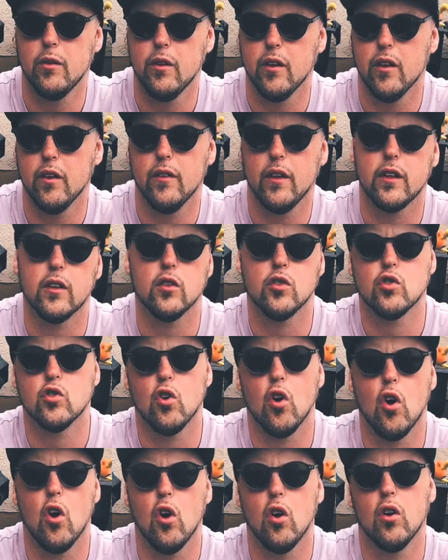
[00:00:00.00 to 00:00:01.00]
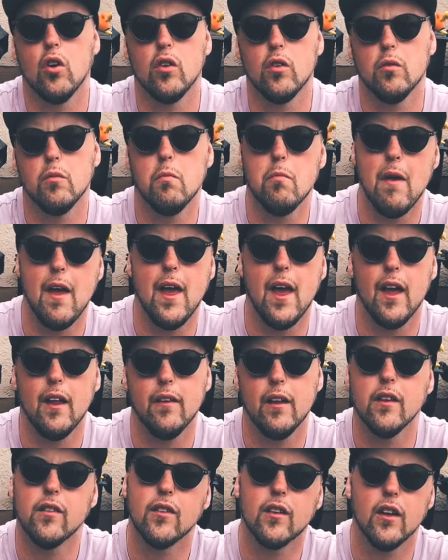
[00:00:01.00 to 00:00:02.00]
the like the strong man
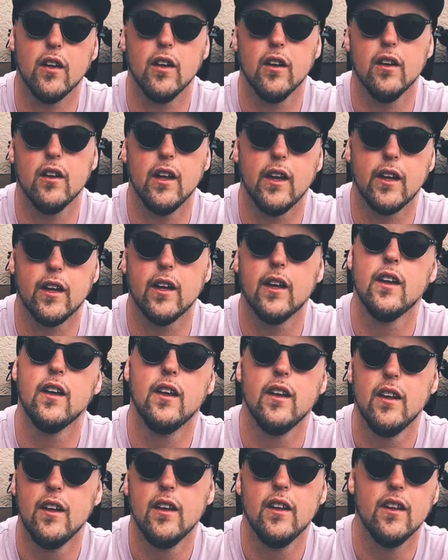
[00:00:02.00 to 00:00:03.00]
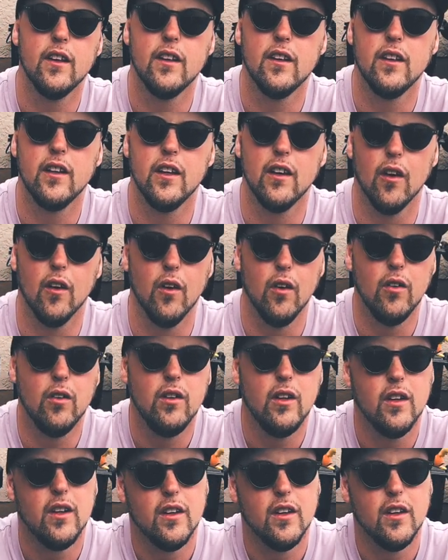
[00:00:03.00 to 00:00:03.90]
that's gonna like, you know.